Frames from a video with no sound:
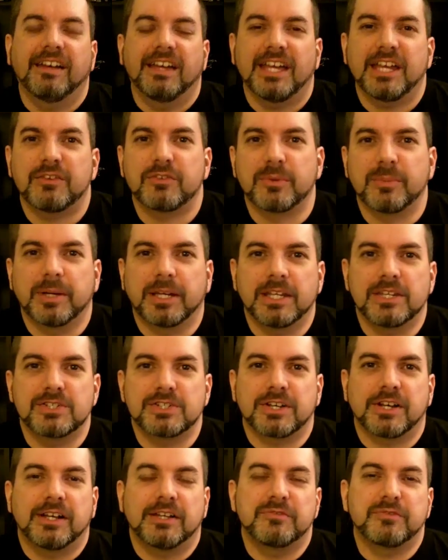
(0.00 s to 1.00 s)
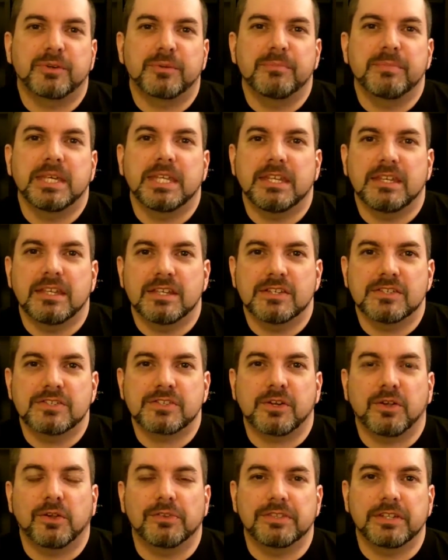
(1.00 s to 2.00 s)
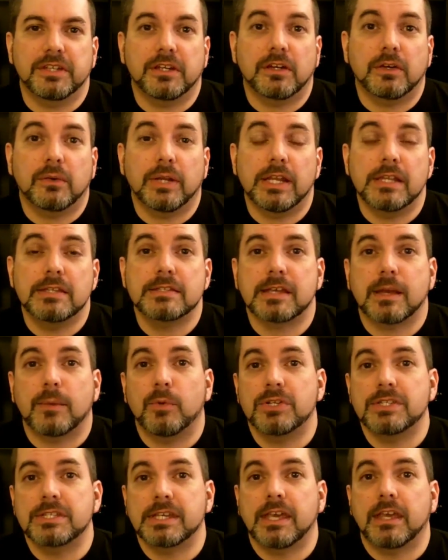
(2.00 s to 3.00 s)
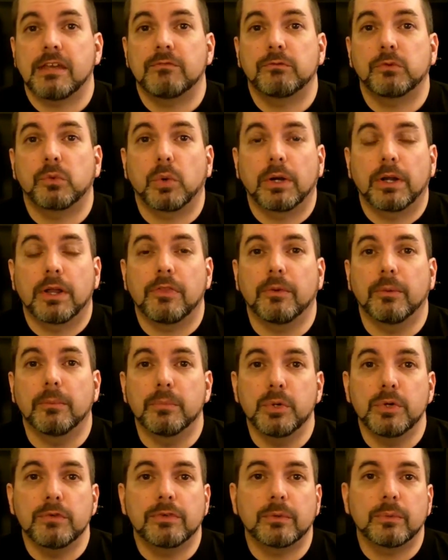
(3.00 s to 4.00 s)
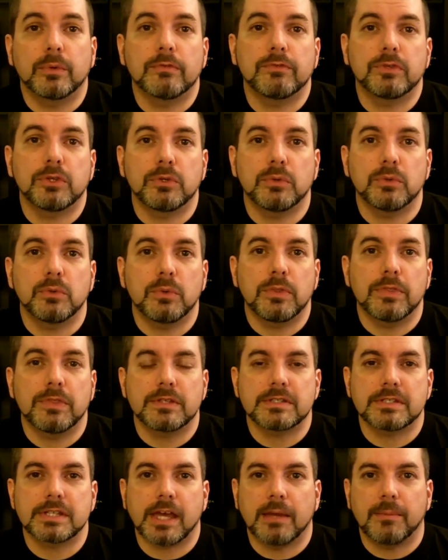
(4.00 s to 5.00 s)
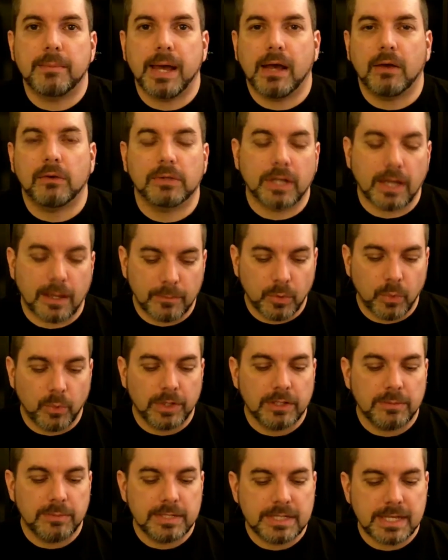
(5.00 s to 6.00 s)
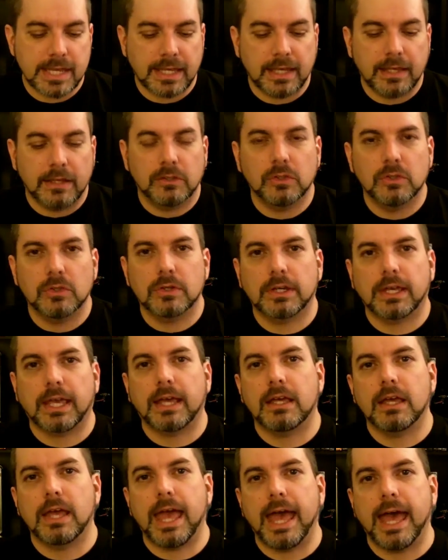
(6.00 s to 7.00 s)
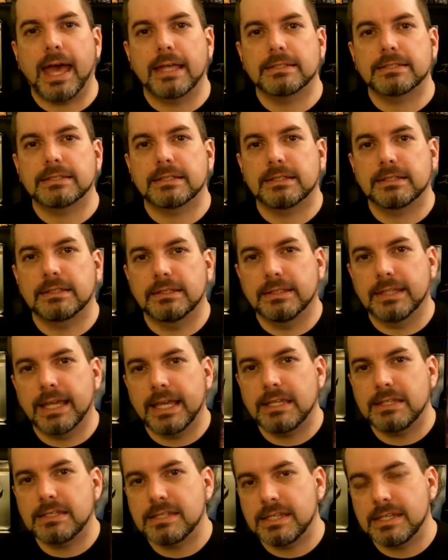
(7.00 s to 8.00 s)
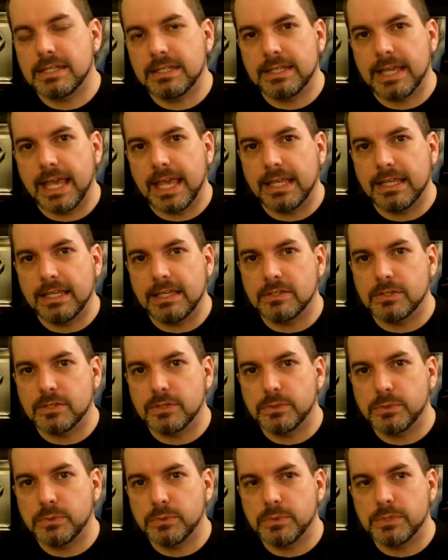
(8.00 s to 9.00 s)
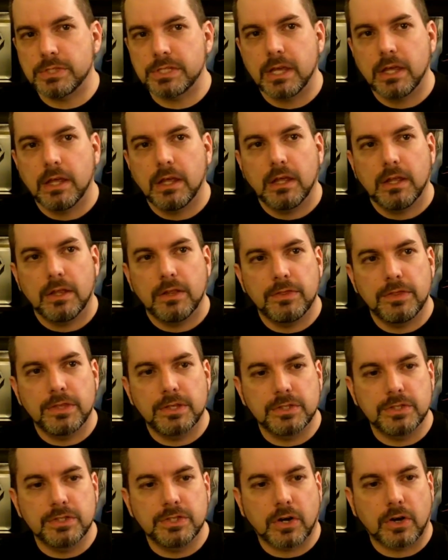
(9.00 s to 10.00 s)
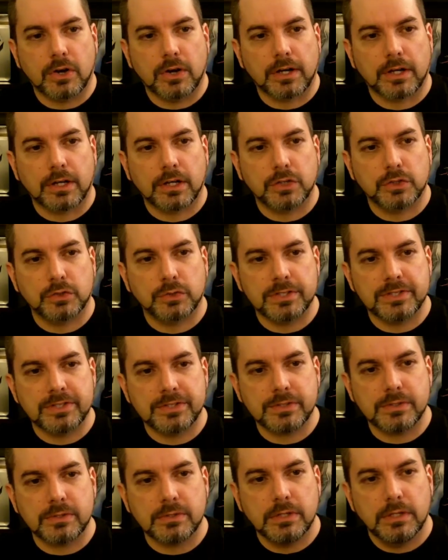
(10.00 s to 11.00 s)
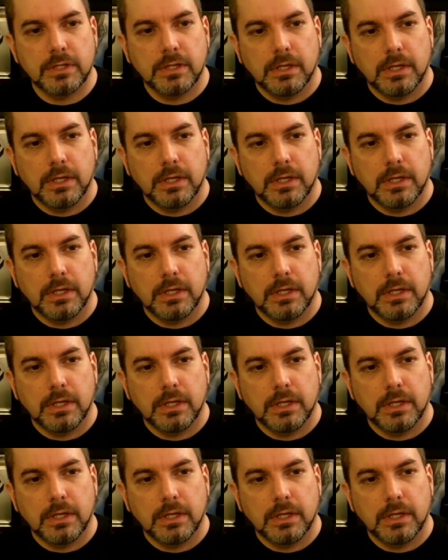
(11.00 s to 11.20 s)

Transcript: Hey everybody, Sean from Media Assault here, and it's time once again for another movie review. This time out, I'm going to be taking a look at 1982's The Dark Crystal.